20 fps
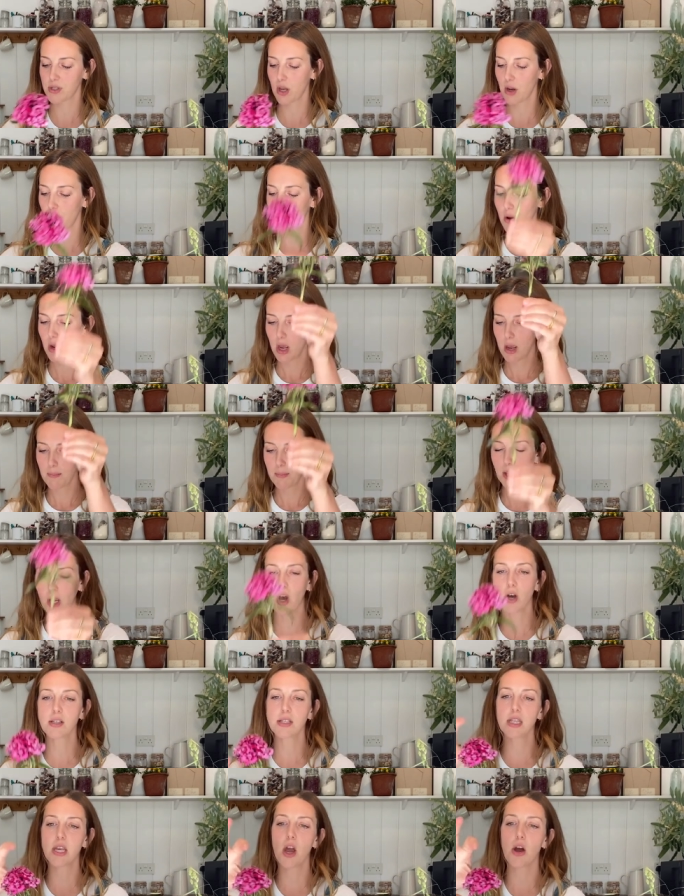So
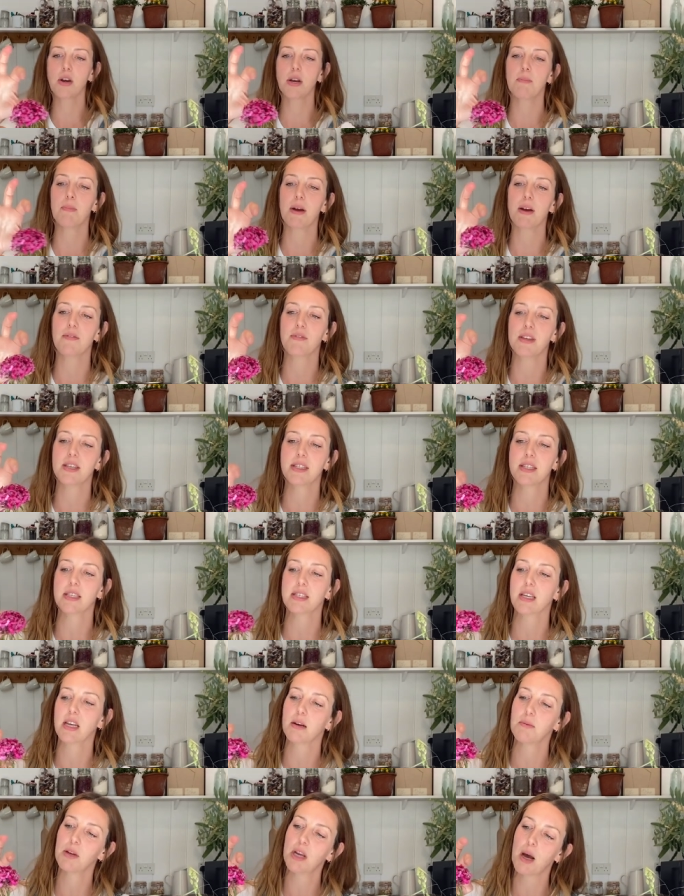because the only bit of this
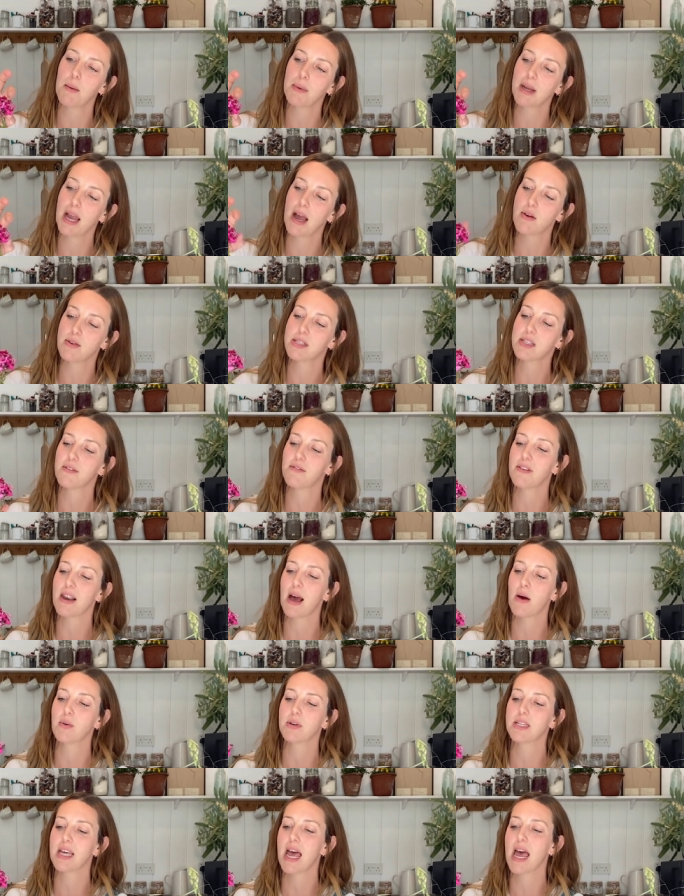that's going to be coming out is the
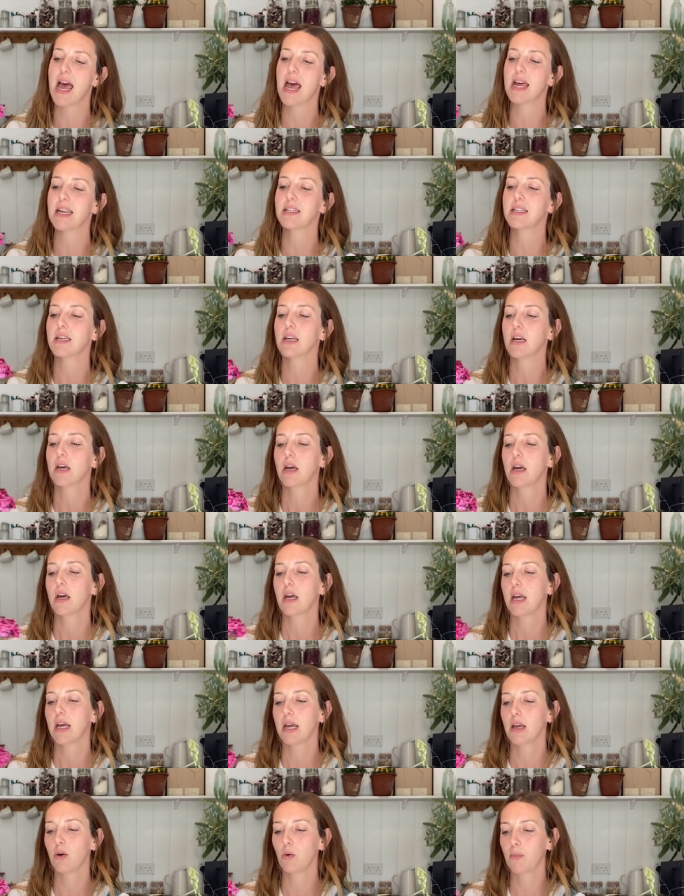flowered head,
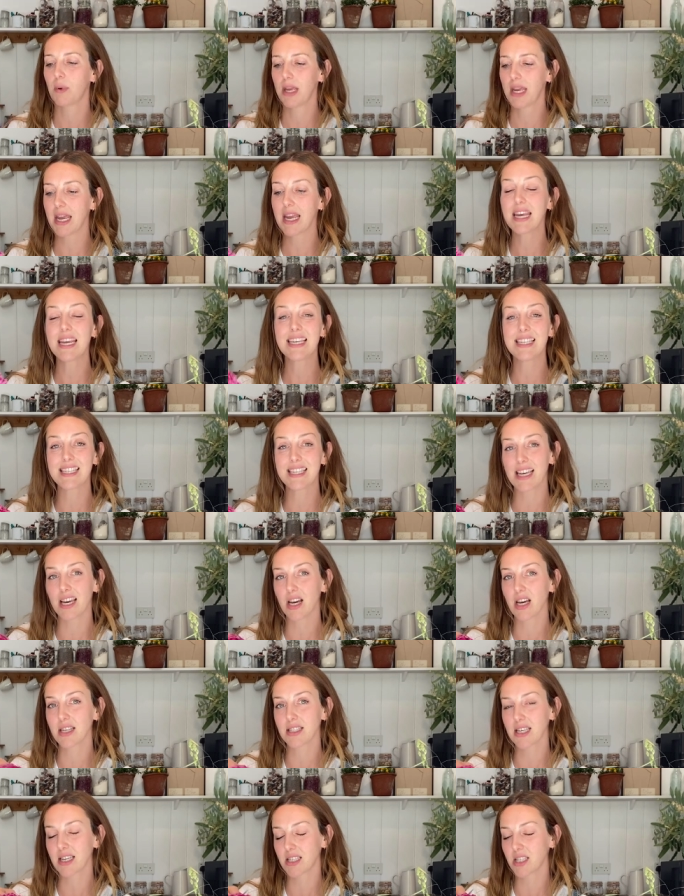it will be
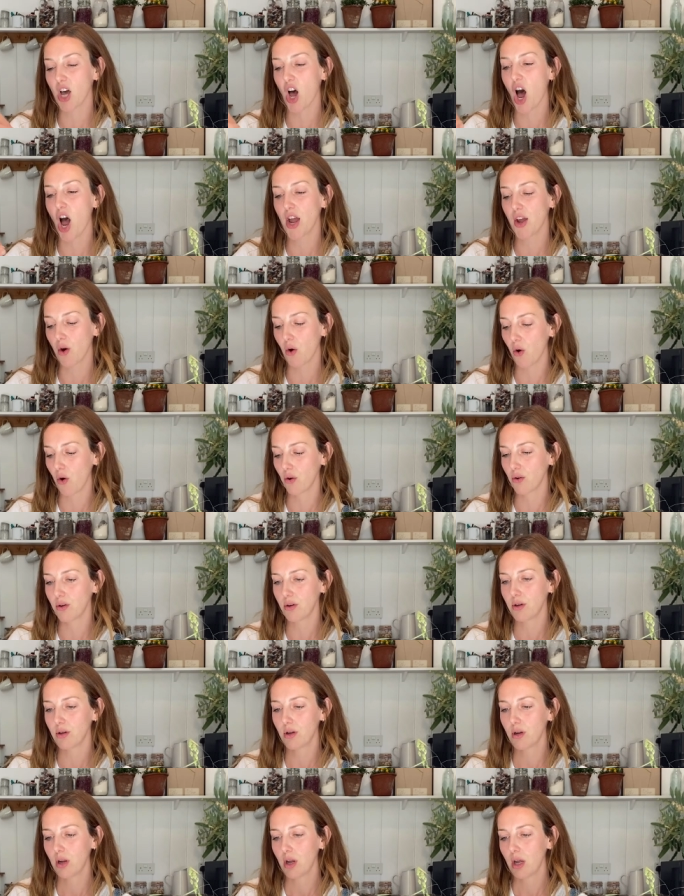easier to tie
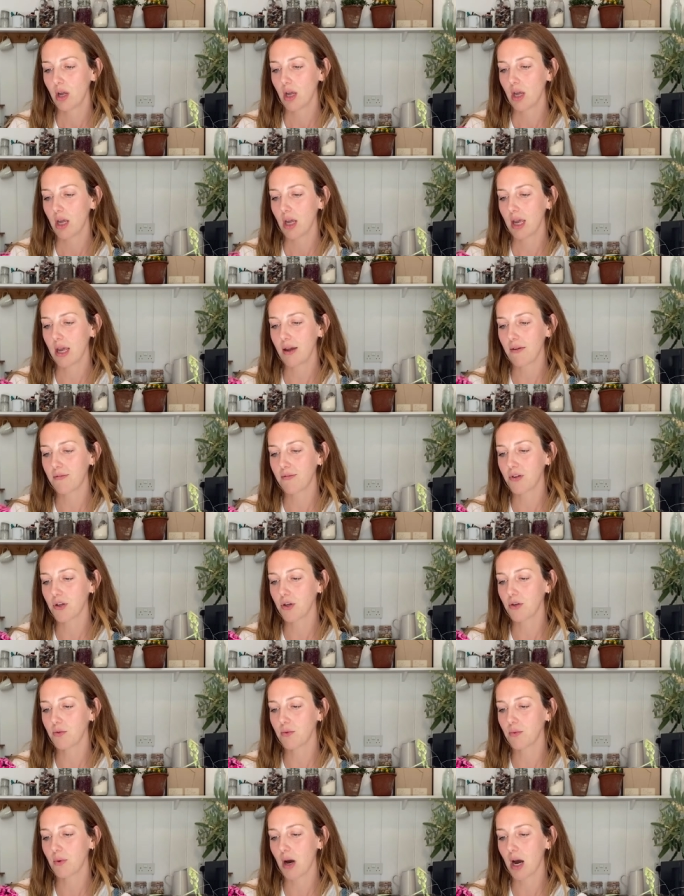on if
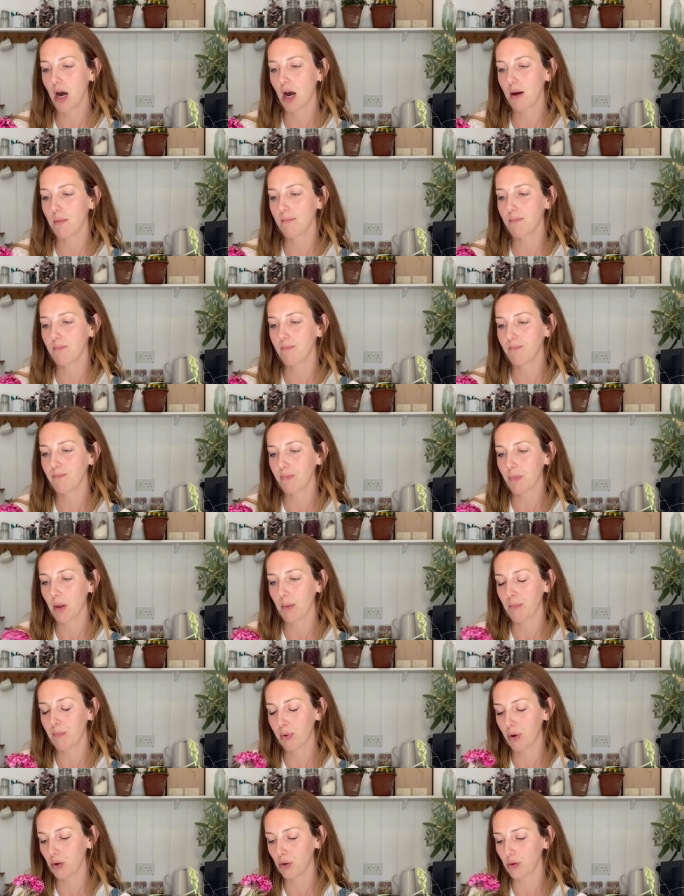you um,
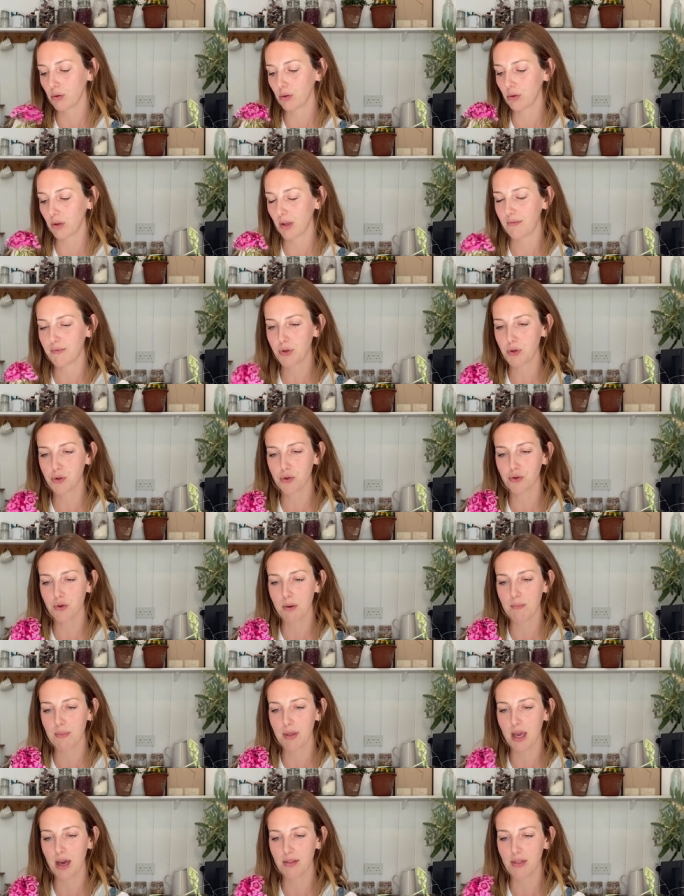pull if you
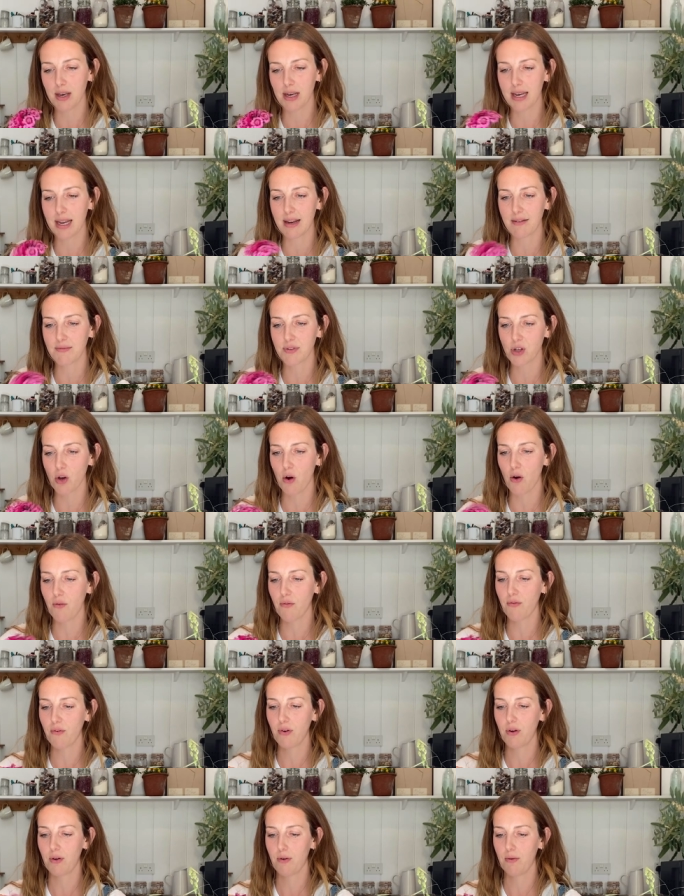strip the other leaves off.